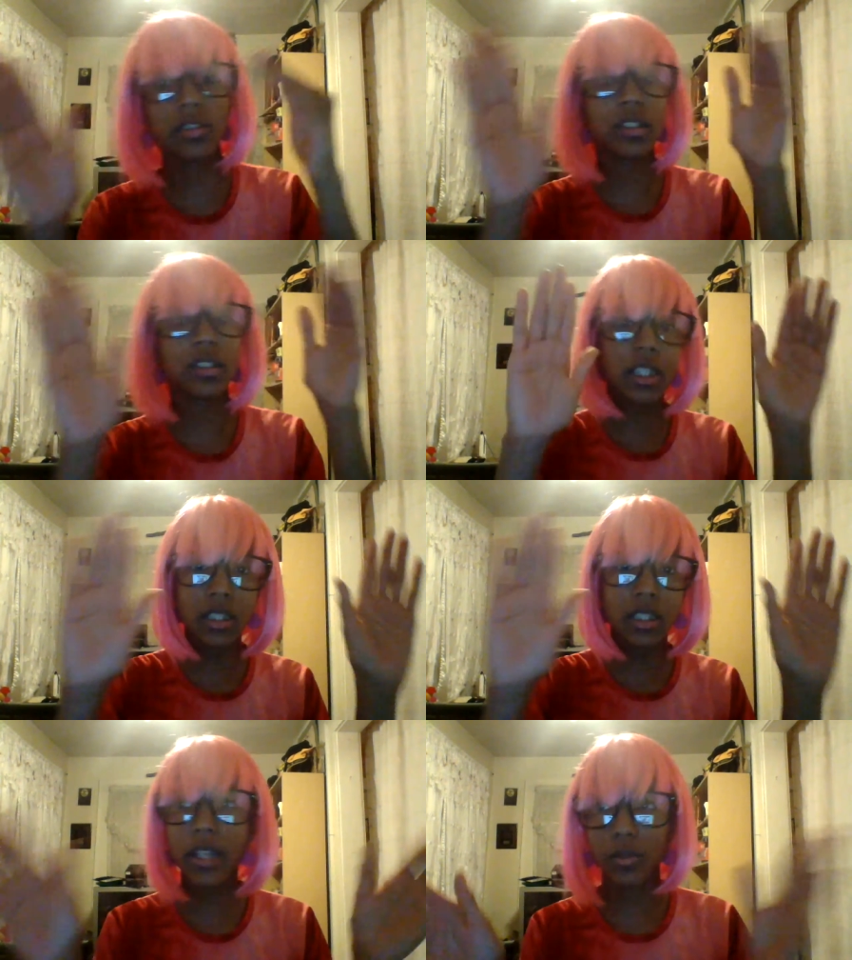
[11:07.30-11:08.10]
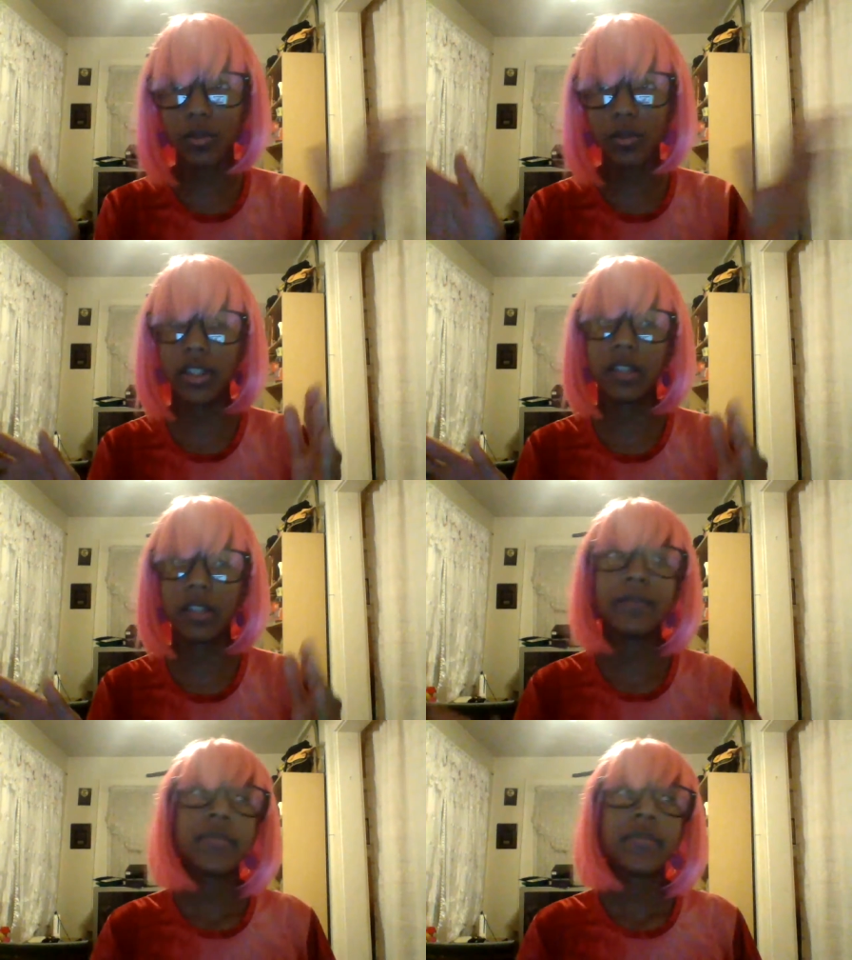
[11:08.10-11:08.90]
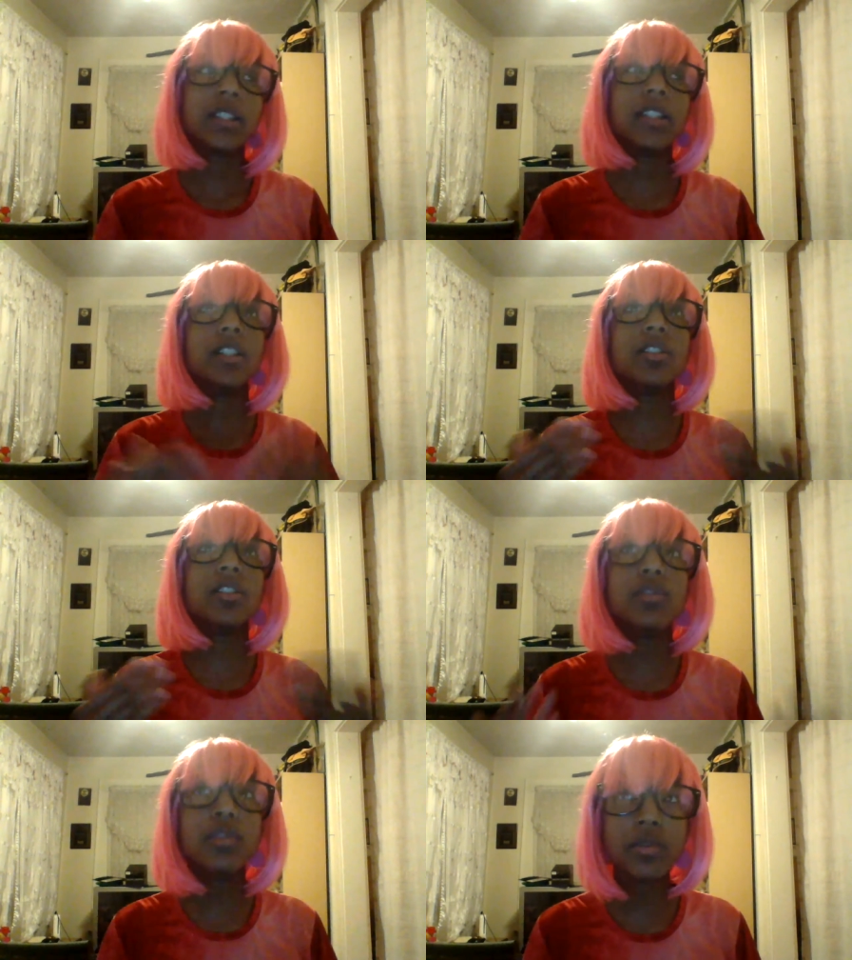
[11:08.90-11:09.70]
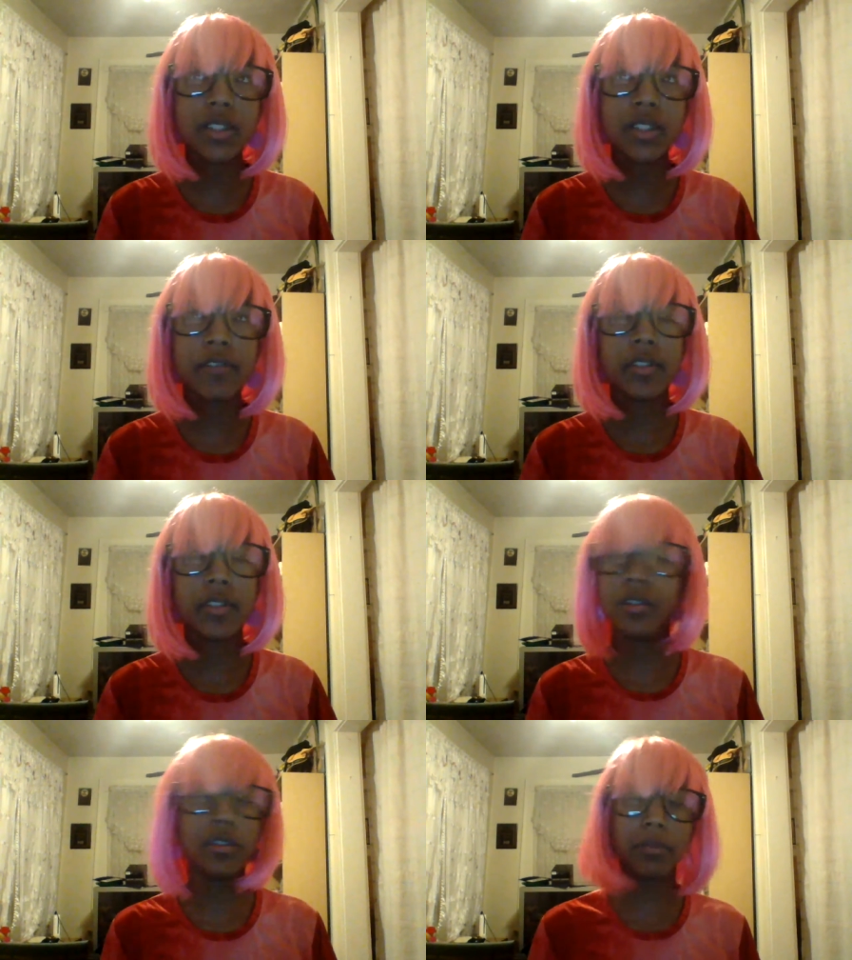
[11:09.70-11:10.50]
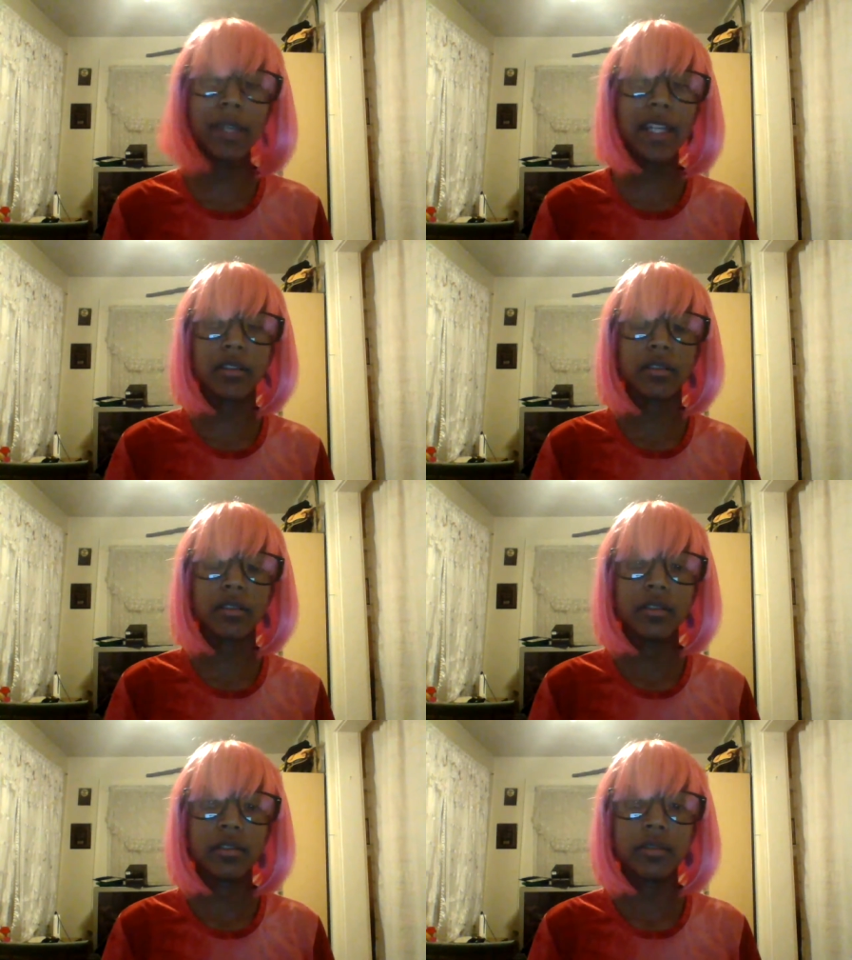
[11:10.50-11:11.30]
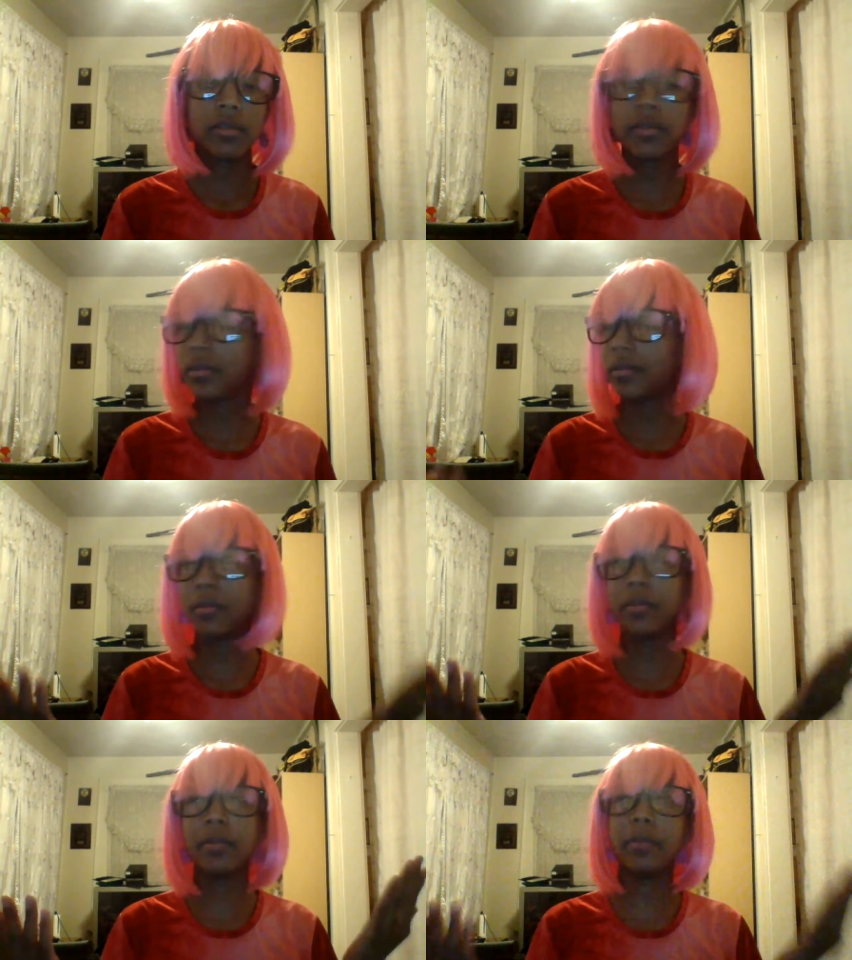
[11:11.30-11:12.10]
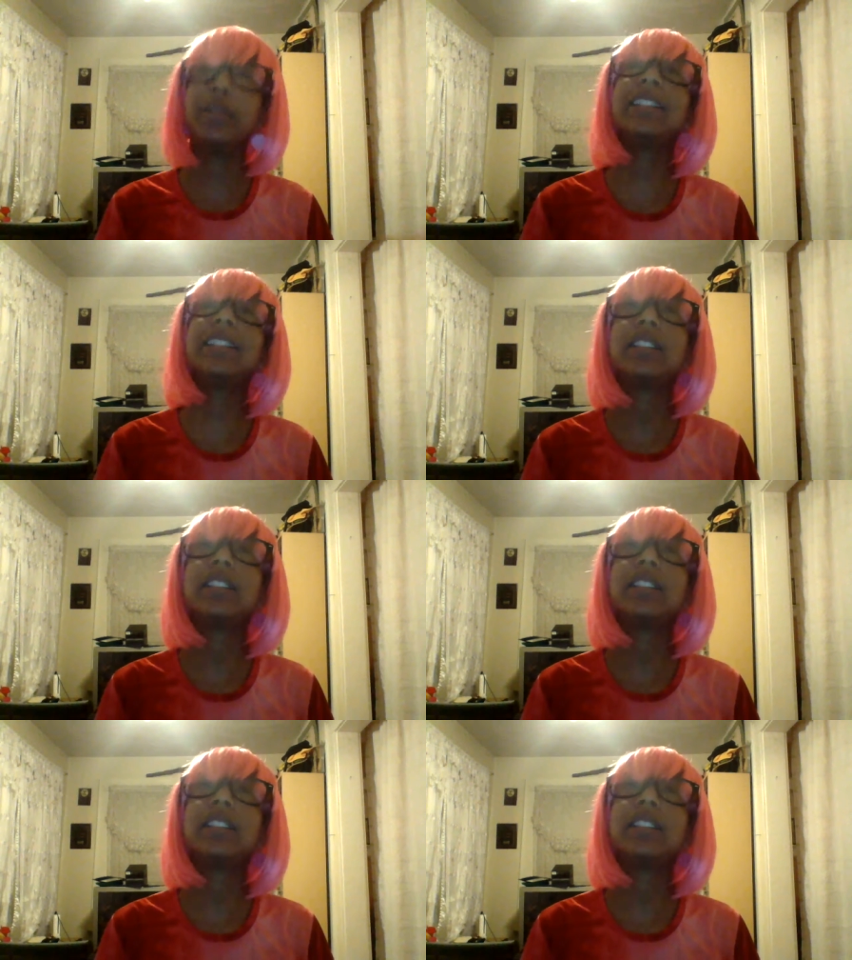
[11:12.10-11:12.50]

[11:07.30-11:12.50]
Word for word: and they did that whole thing. Then in New Leaf, you're mayor. What?